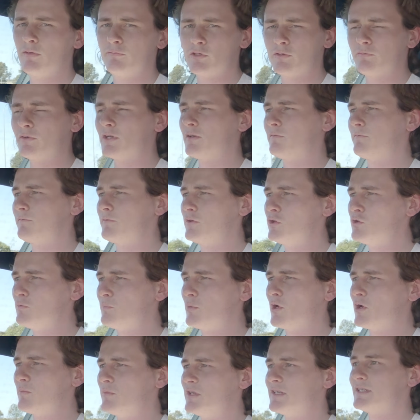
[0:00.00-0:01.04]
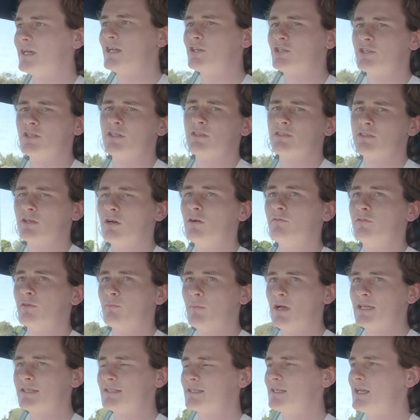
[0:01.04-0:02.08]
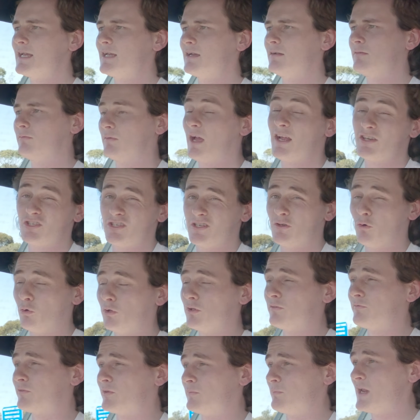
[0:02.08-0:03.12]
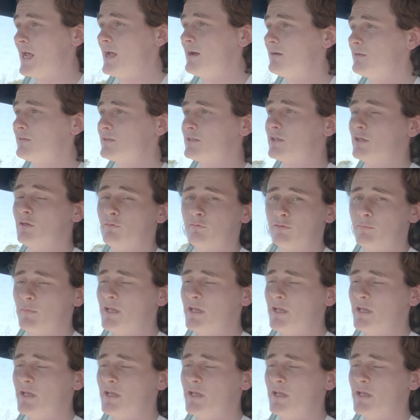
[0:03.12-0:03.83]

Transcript: driven a few permutations of the Mustang, actually all of them now, so from